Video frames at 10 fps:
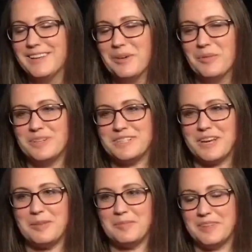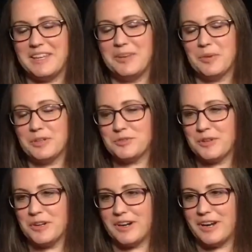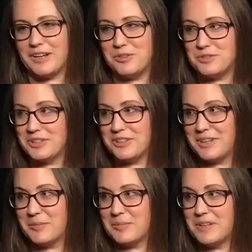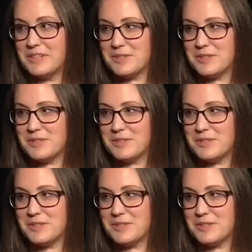One time he worked for a utility company.